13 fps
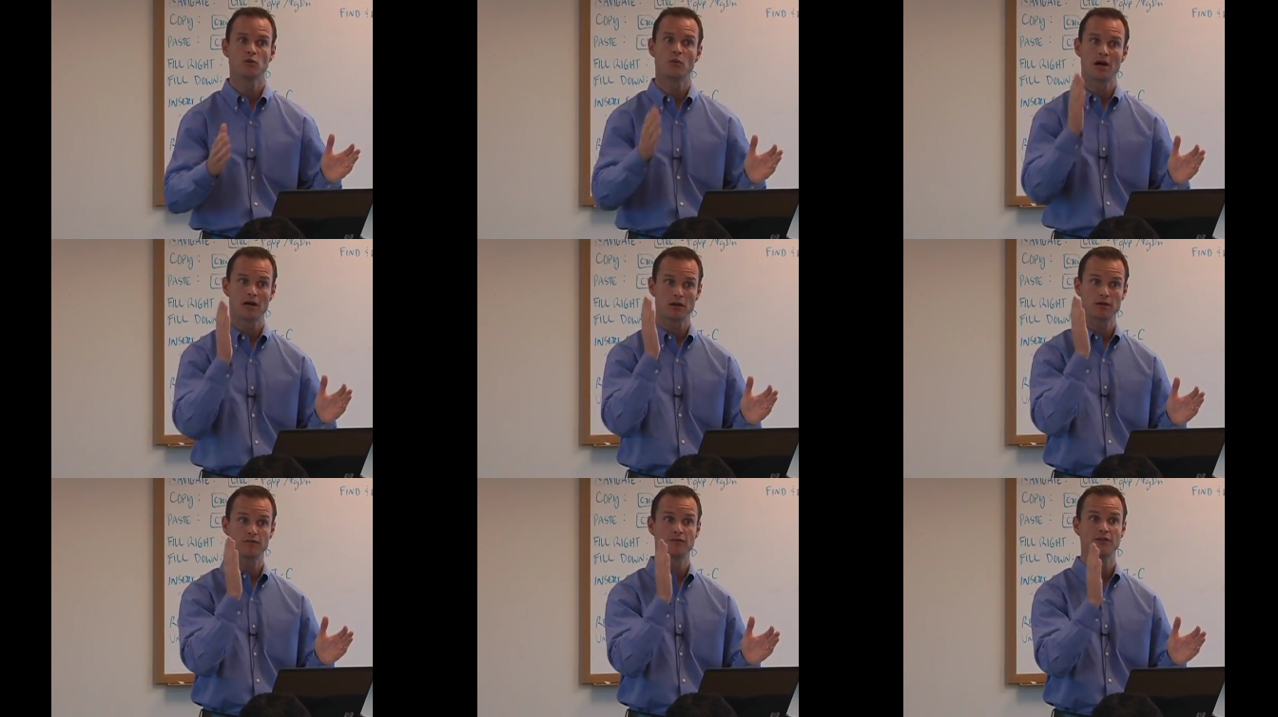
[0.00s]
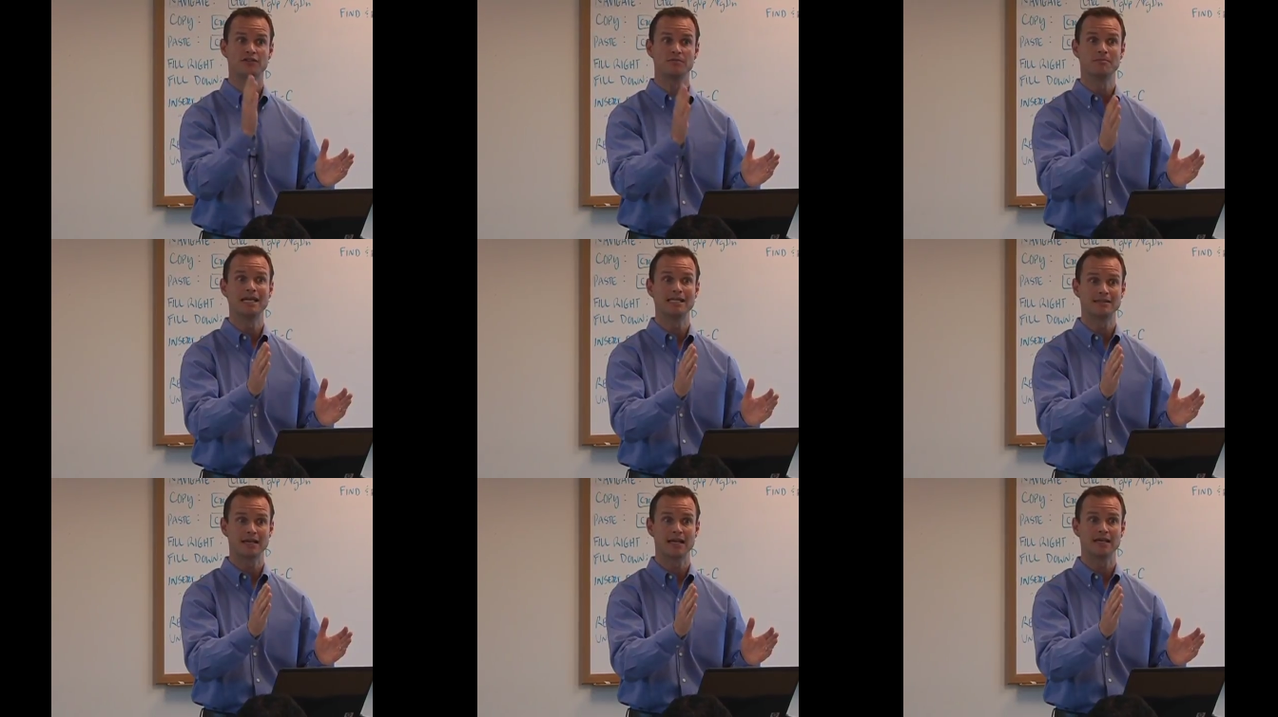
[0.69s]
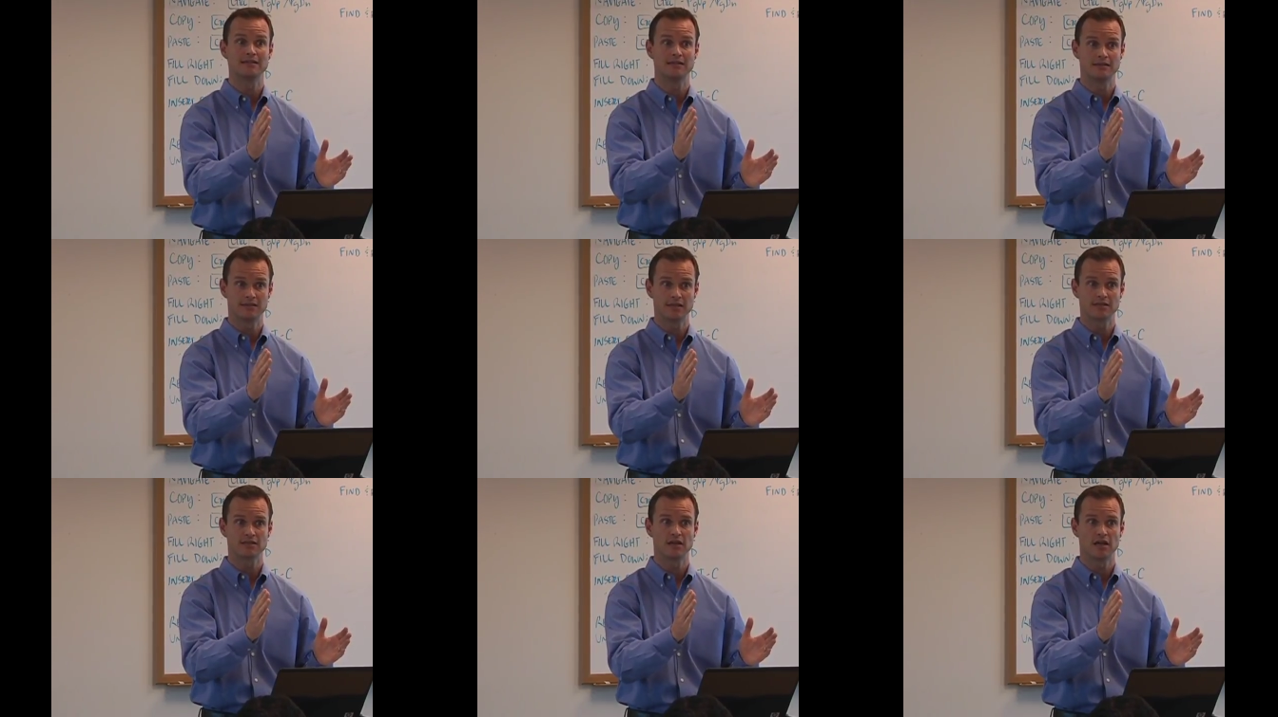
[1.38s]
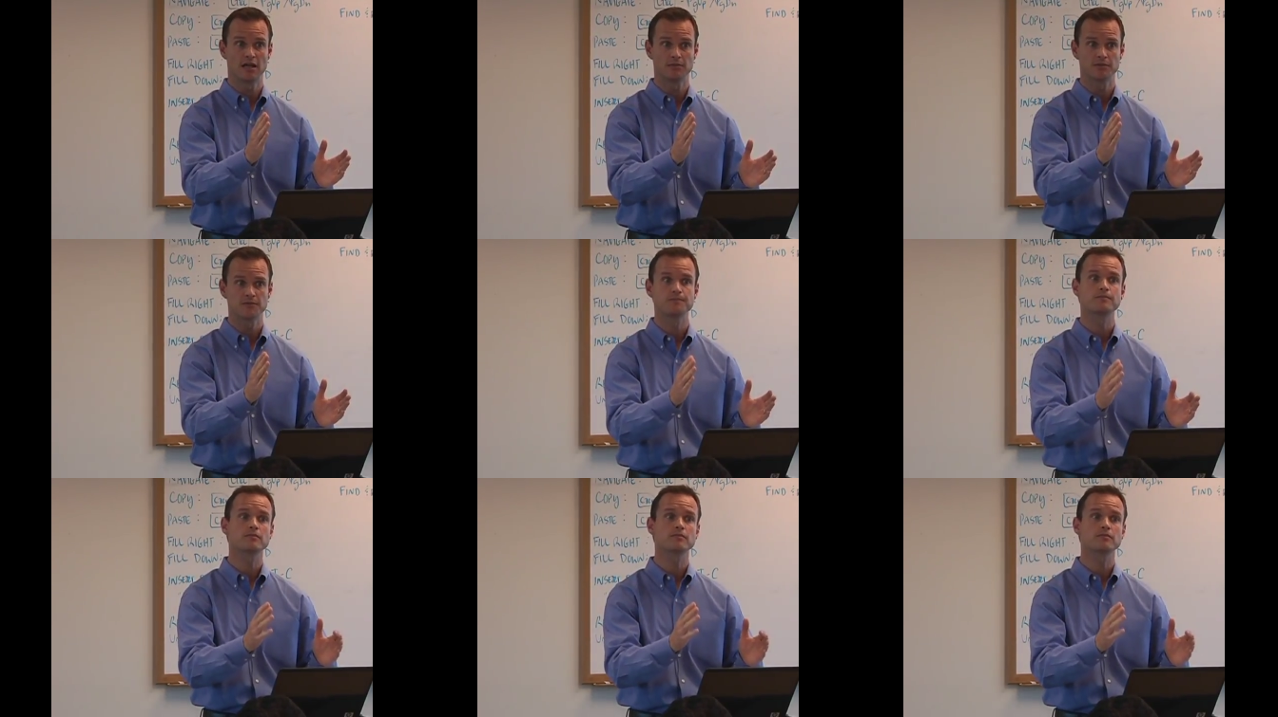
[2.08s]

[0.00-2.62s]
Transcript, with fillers: We'll model it for this base case at six times.